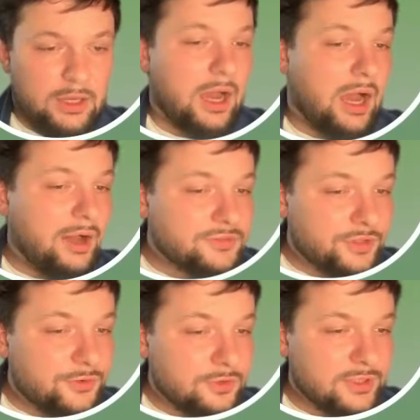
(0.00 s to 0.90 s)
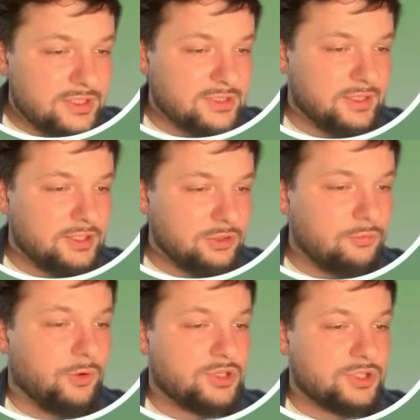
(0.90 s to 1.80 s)
After releasing the new
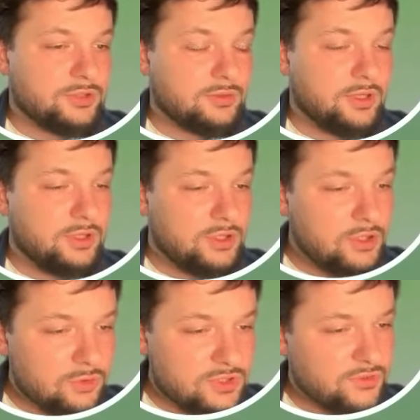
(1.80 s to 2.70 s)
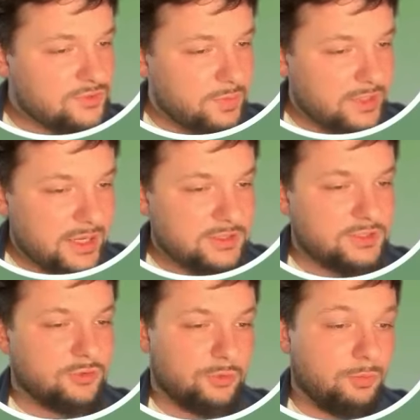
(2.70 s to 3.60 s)
version, users began to
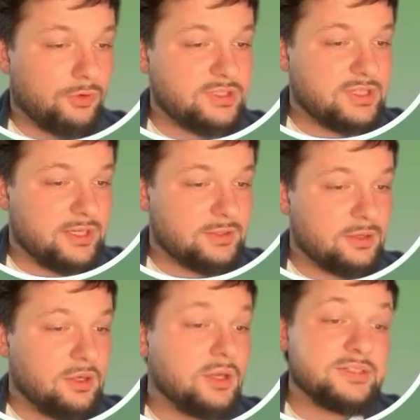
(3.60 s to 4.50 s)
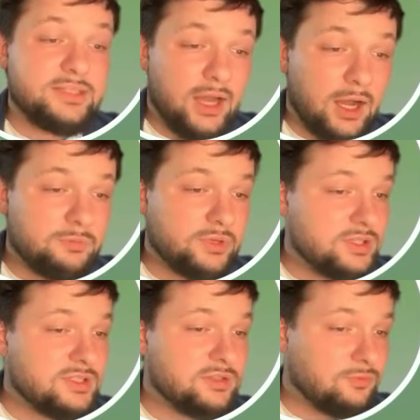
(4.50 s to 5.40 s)
report that the app
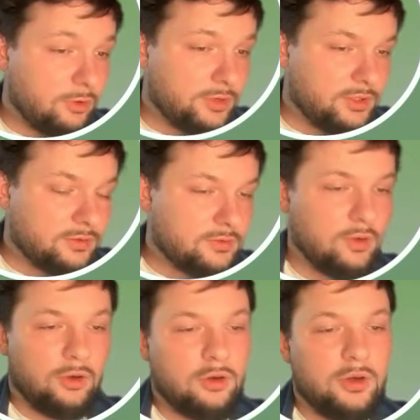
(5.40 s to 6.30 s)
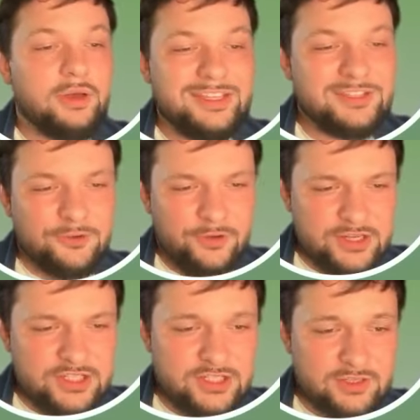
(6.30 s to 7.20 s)
isn't working, or it
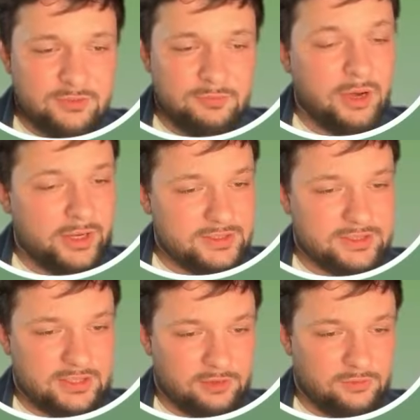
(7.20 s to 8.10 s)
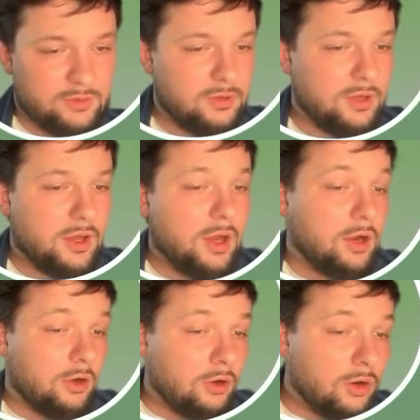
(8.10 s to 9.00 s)
crashes by itself,
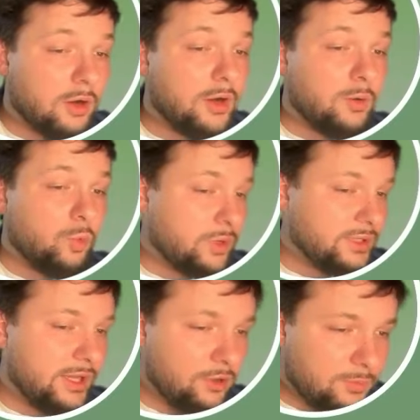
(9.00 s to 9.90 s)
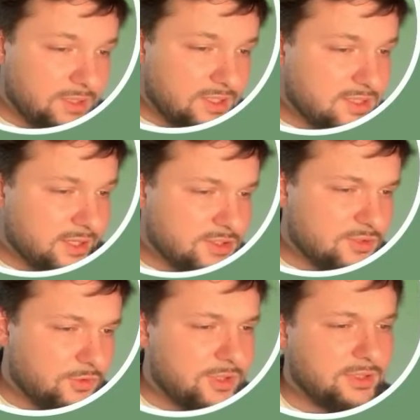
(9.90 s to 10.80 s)
or when I open the second
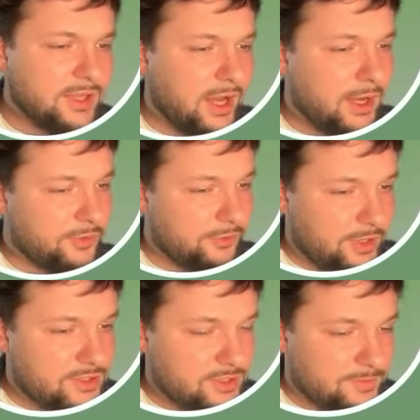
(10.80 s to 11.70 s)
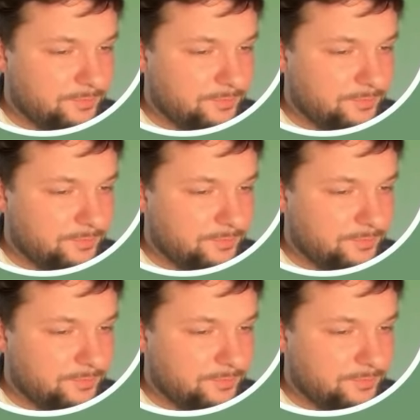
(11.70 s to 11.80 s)
screen, the app crashes.